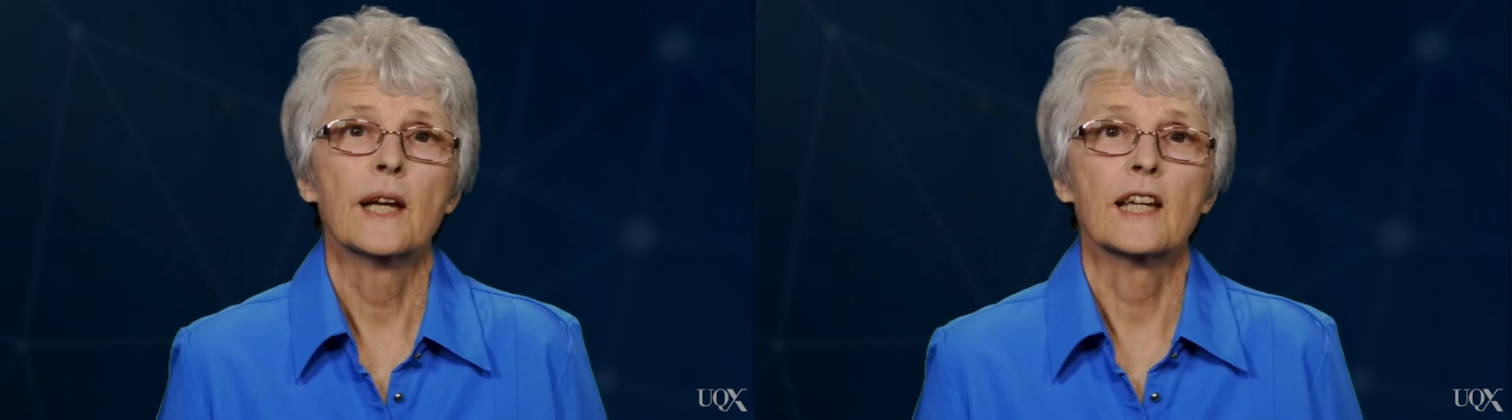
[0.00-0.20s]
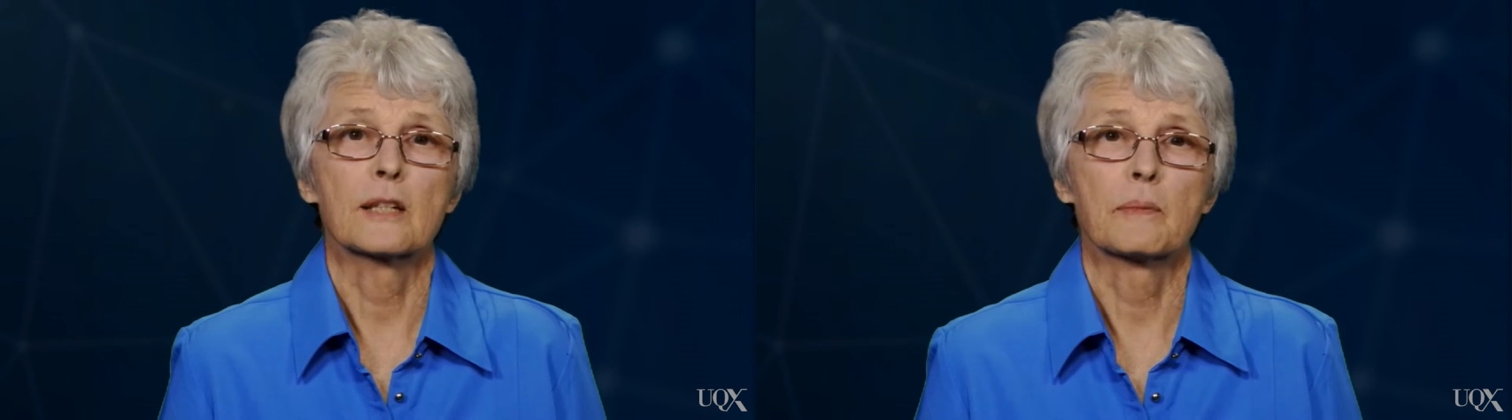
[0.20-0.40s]

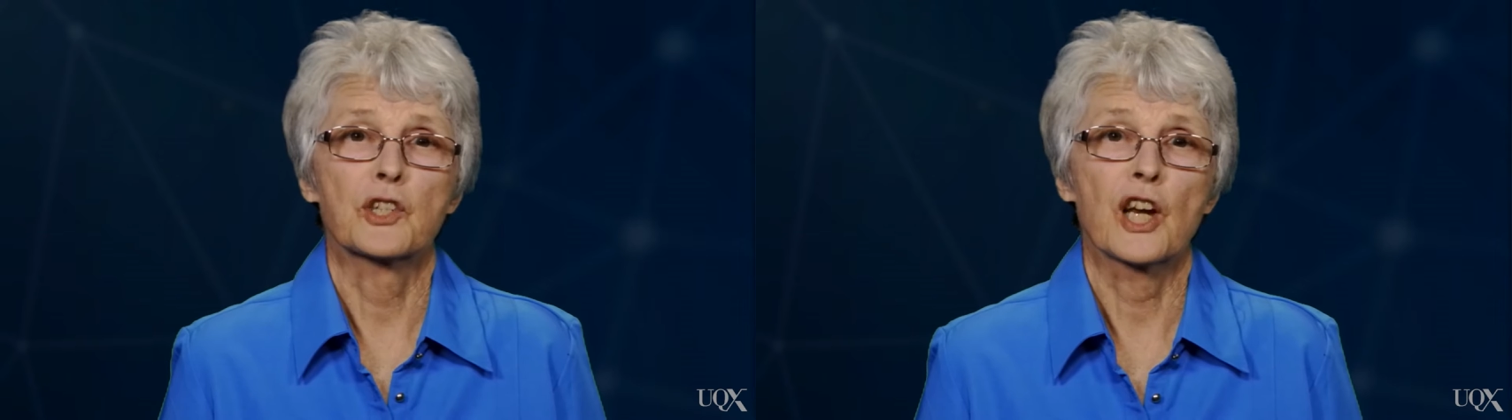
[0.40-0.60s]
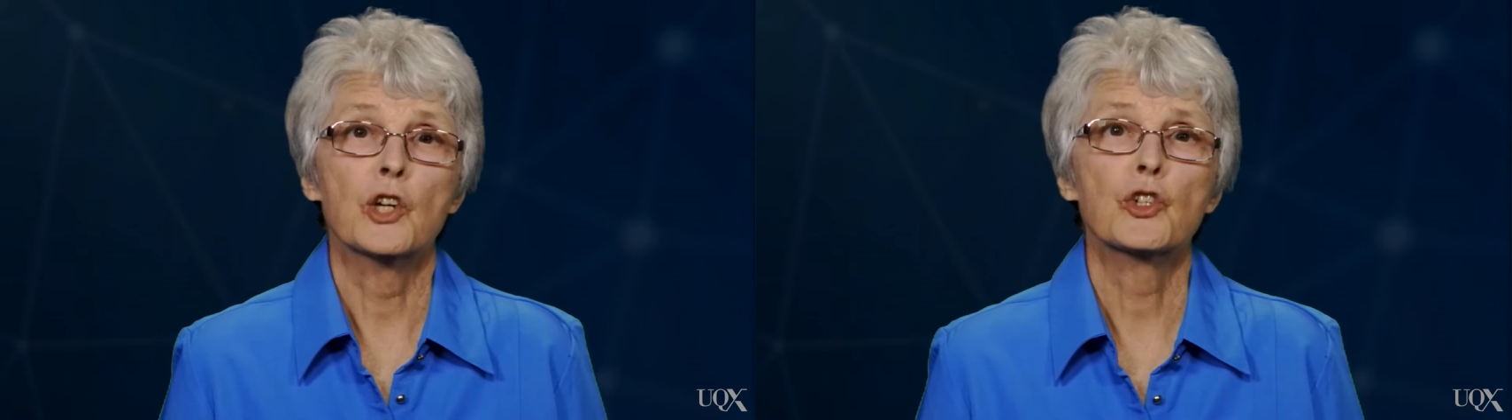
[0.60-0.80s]
is a
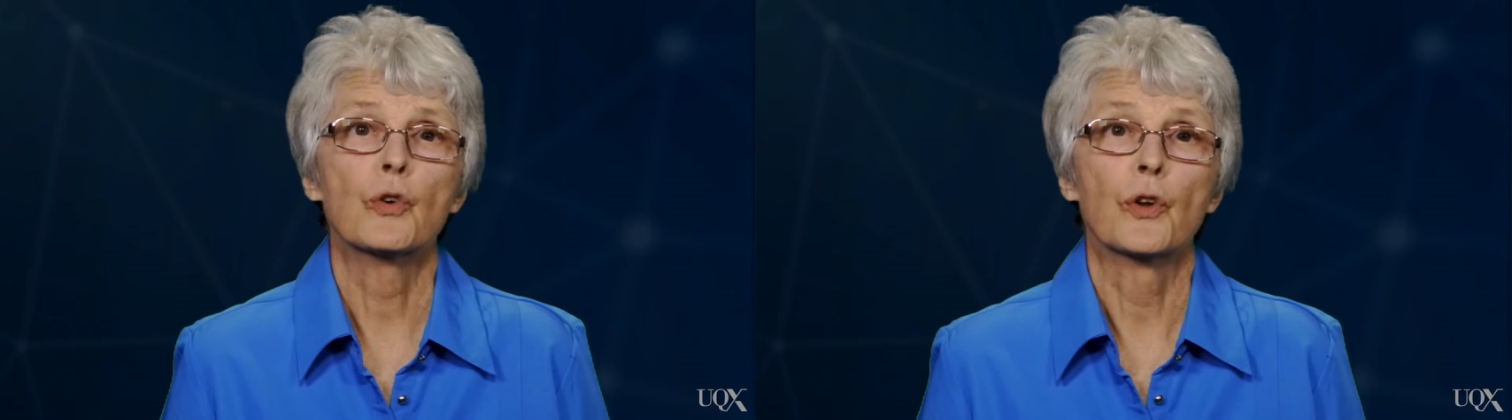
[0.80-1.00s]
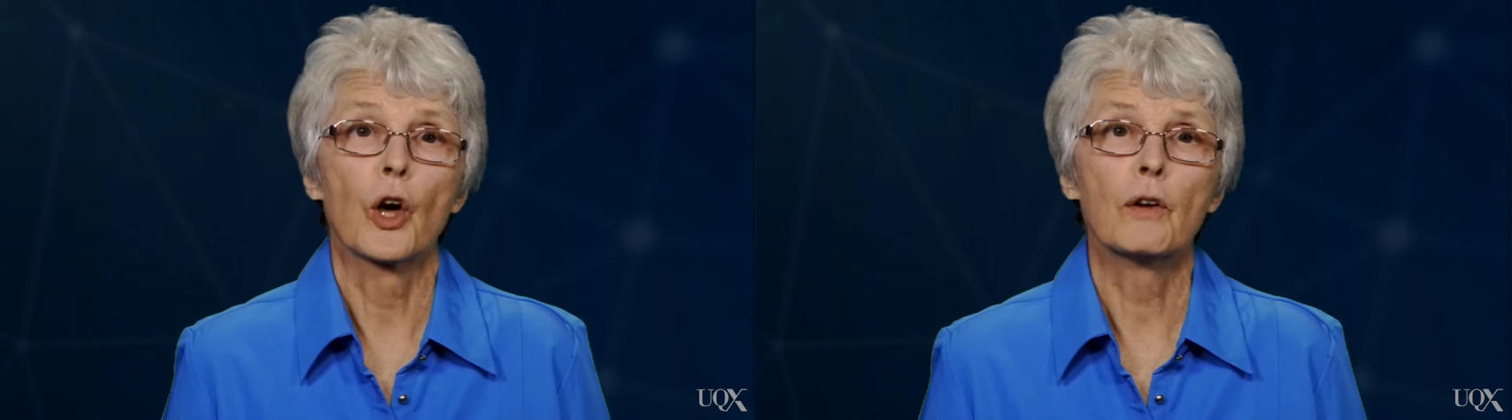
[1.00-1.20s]

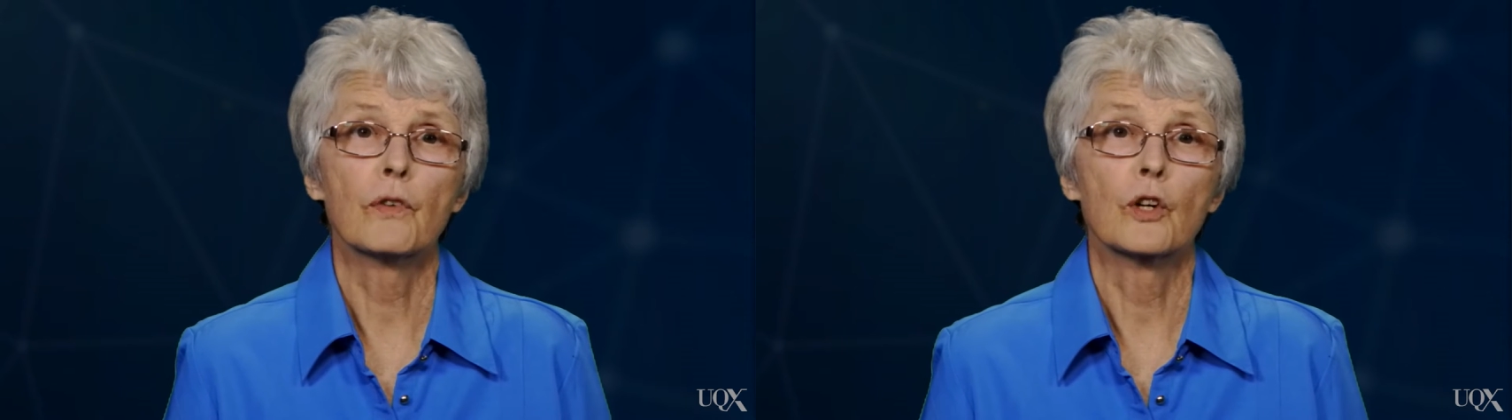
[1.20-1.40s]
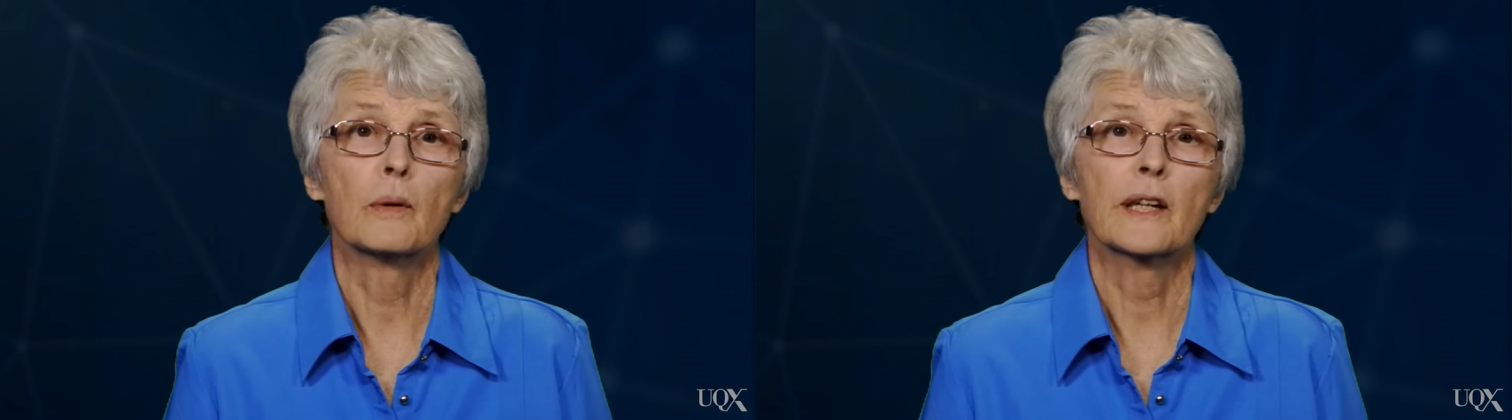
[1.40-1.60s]
potential
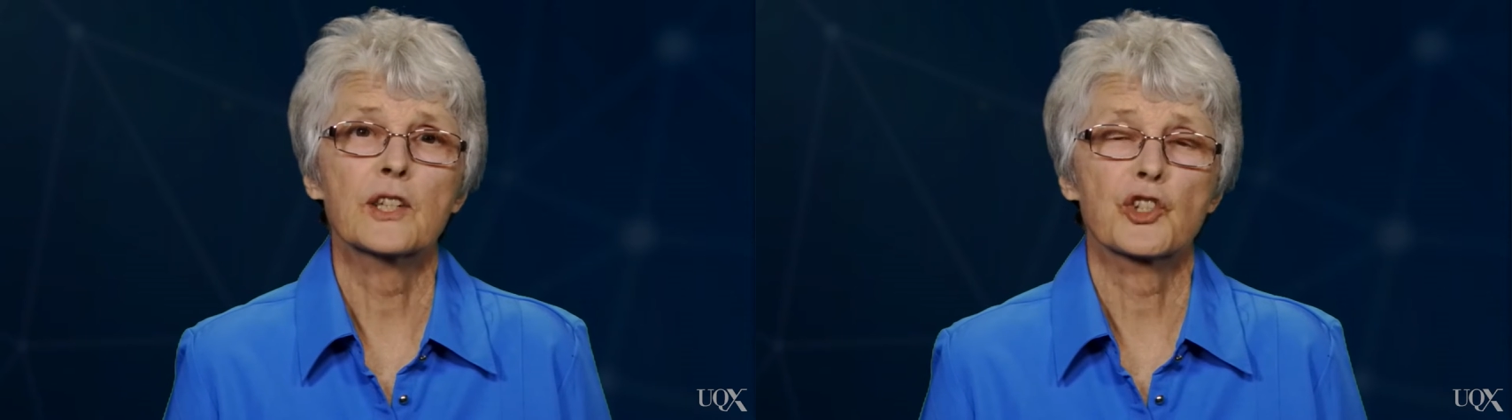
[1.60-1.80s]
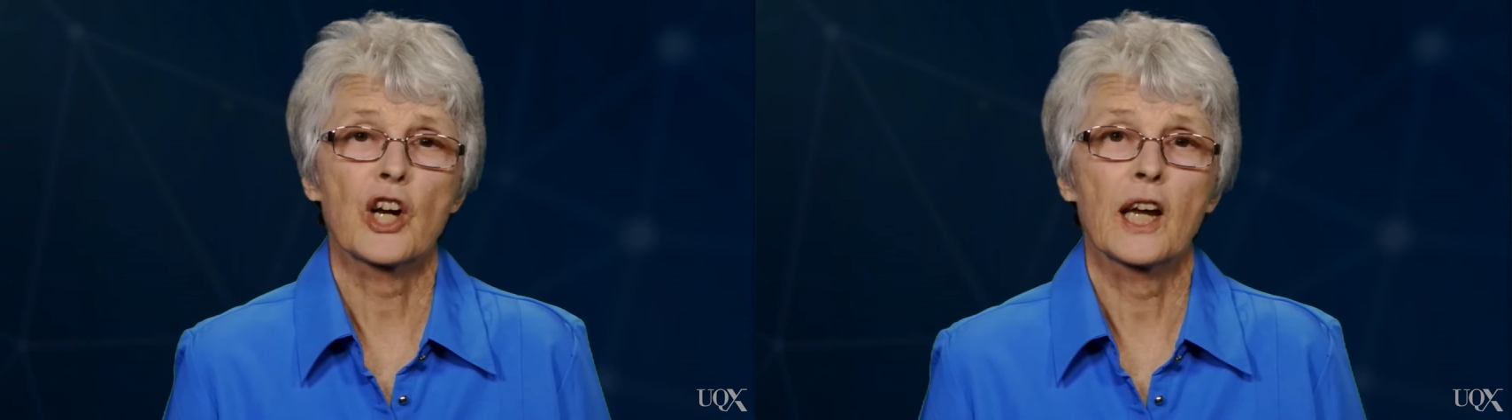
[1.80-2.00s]
nonverbal
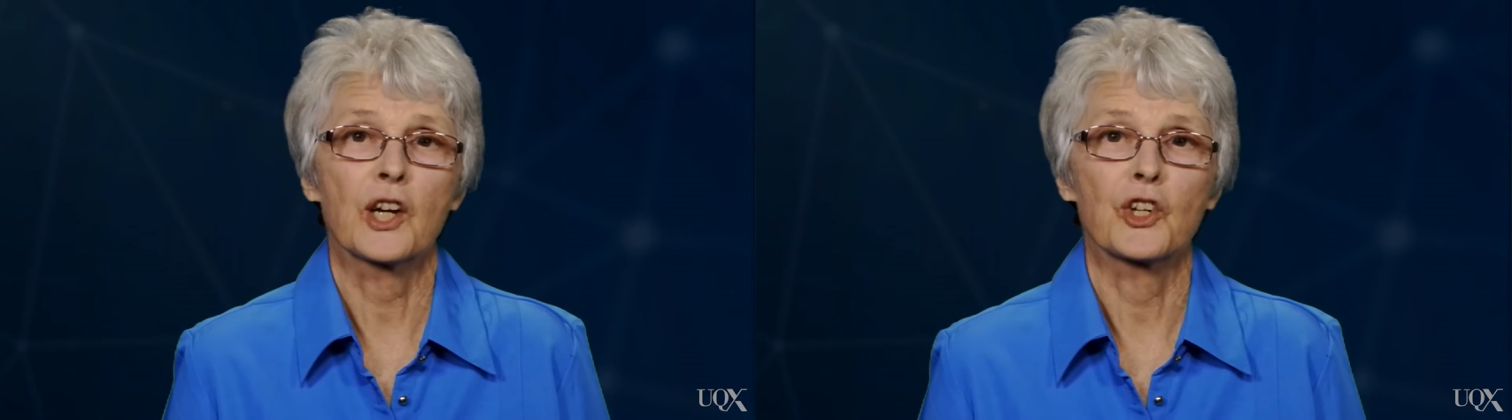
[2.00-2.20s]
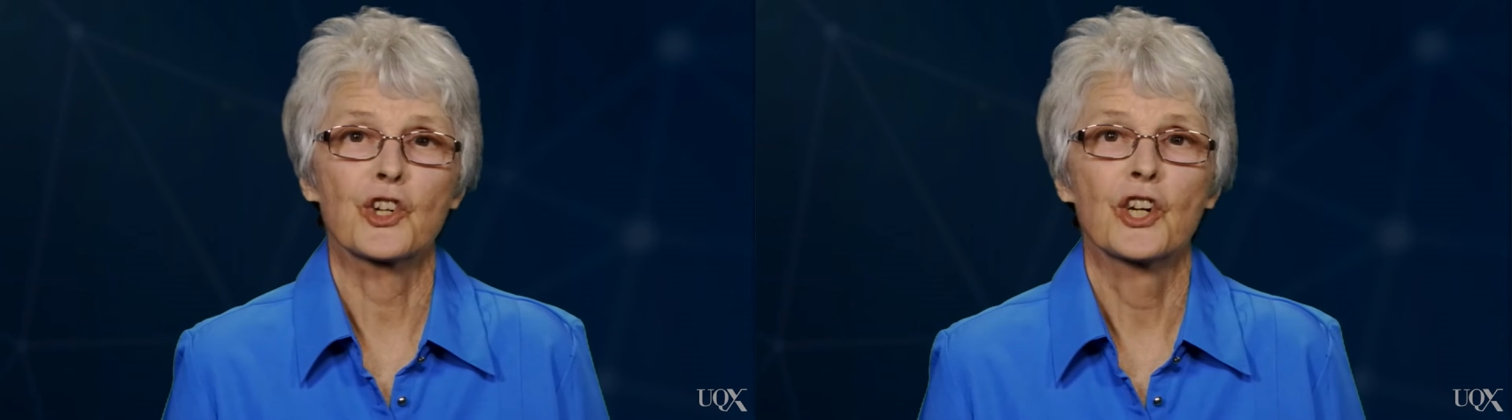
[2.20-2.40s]

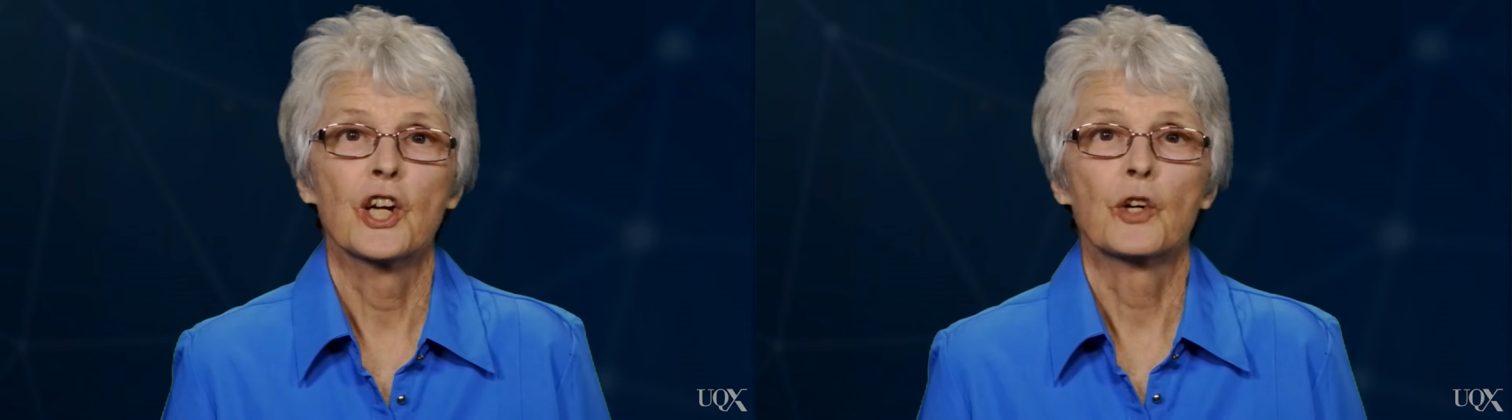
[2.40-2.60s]
exchange,